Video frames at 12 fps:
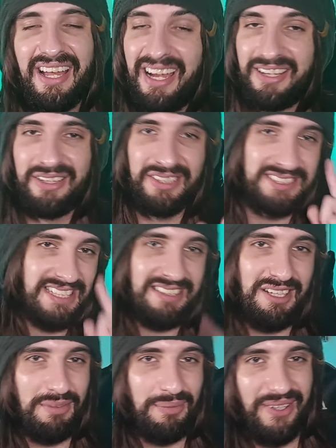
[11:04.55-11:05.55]
I could have said
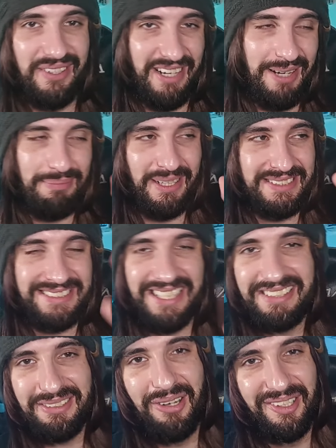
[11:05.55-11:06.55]
another word there, but I
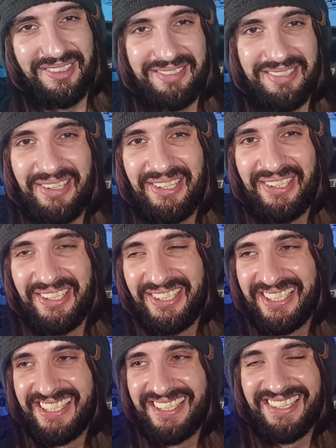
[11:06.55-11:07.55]
decided not to
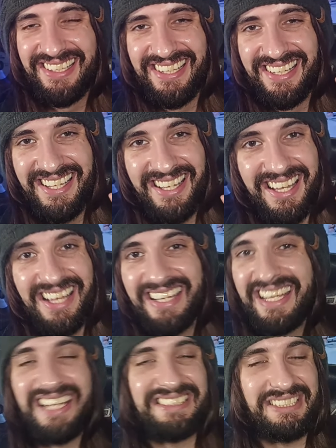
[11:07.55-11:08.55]
you
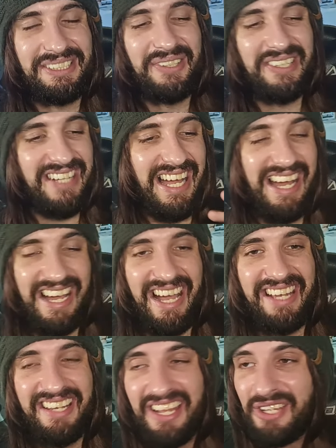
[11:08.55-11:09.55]
get to stroke your cat
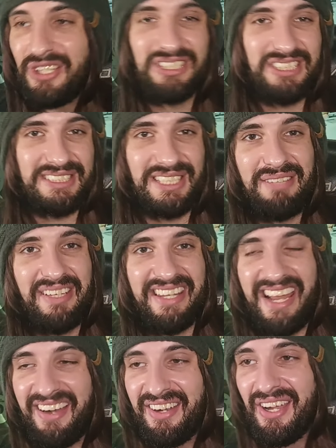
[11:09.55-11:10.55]
and you can just leave it
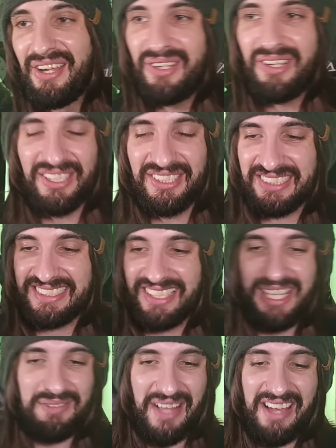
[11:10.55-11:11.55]
there. You can just
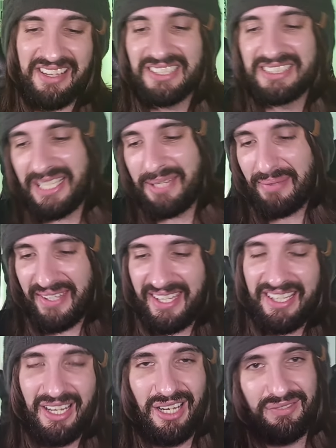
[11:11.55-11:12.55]
leave that cutscene
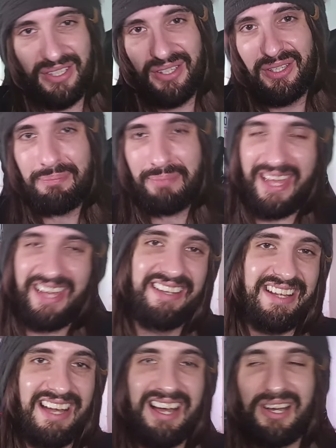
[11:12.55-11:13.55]
playing of you petting
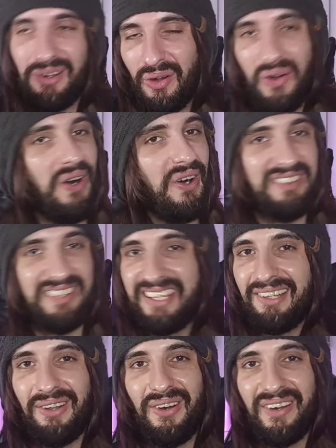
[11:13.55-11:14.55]
the cat all
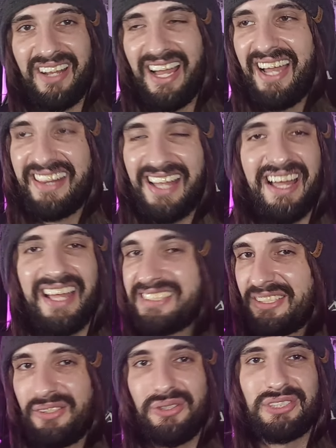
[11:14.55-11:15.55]
day long and that
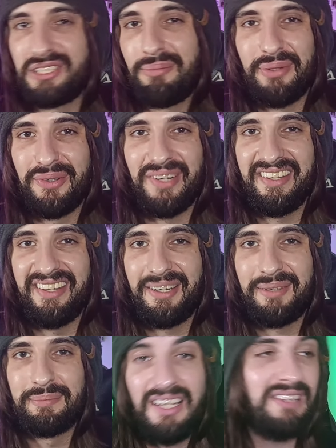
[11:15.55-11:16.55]
is a huge W right
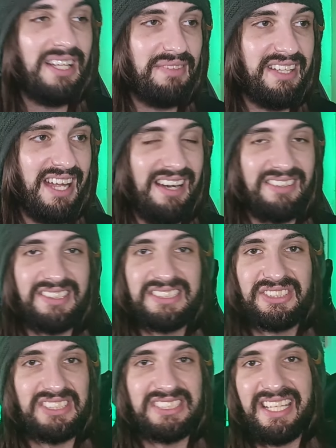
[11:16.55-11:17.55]
there. Now leveling characters
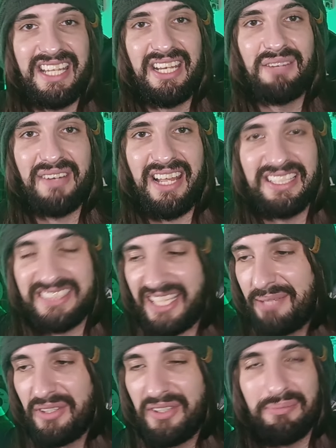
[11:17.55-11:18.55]
is just like any other gacha
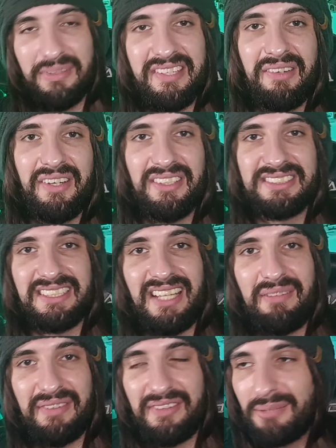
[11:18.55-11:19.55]
game, you need materials to
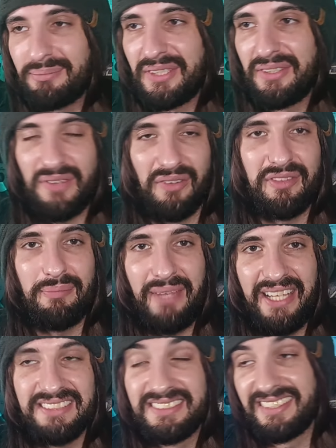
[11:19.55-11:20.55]
level up so you've got
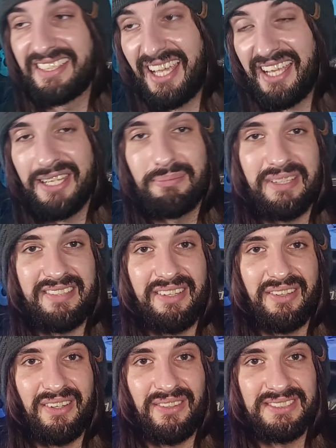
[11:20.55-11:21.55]
domains to get your
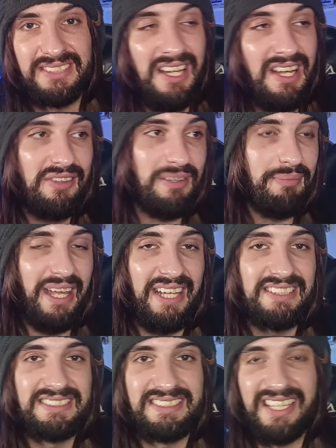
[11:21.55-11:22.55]
materials,
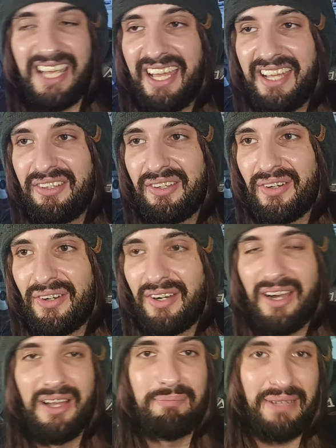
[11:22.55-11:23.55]
domains to get your
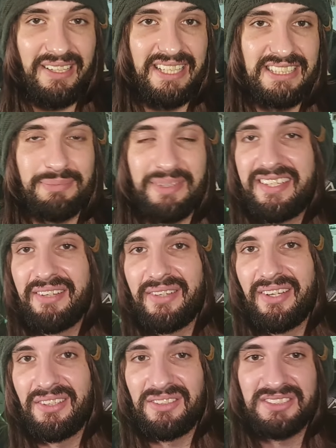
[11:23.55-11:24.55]
abilities
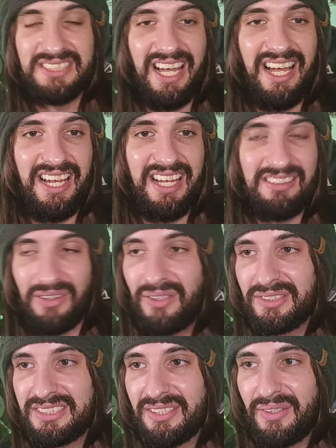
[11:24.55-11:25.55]
materials and
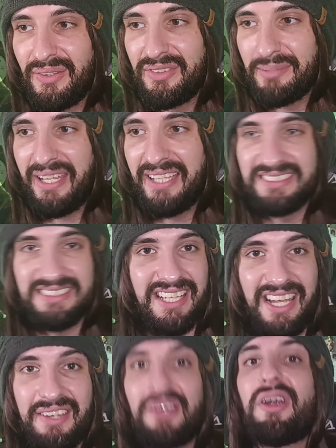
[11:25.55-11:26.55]
also domains to
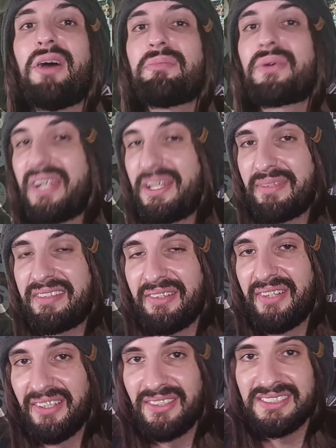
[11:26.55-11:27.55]
get your upgrade
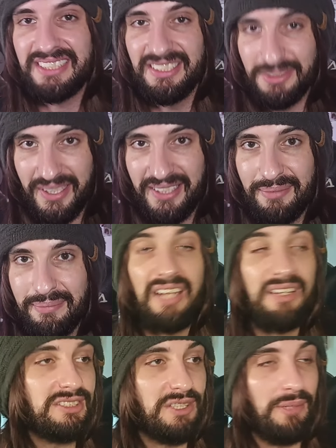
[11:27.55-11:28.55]
materials as well.
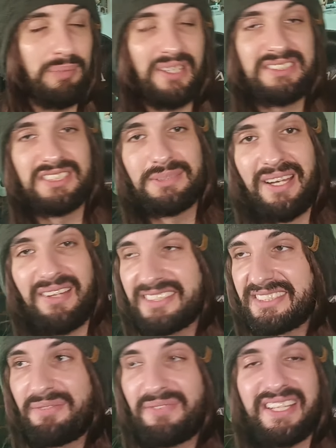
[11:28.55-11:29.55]
And also a plus as well,
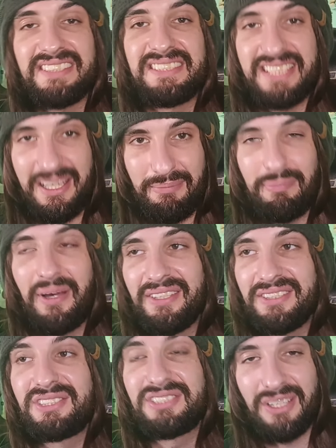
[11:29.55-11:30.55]
there's a freaking skip
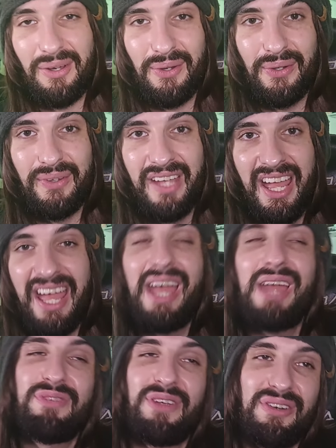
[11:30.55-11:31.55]
button so
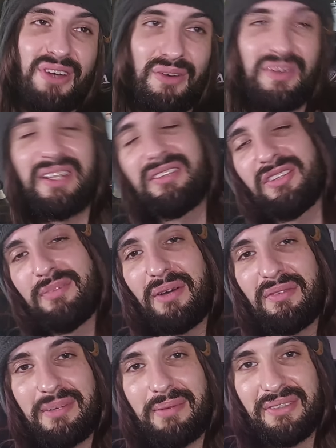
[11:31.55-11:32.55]
if you're not really too
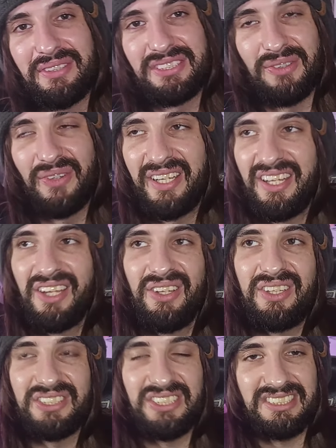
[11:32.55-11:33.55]
bothered about the story
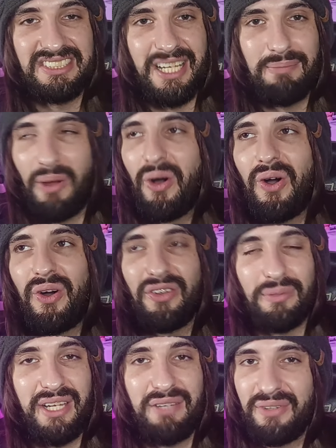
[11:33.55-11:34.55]
you can just skip all
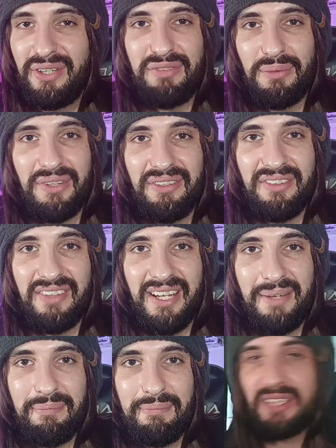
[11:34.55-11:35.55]
the way through it if you want to do that.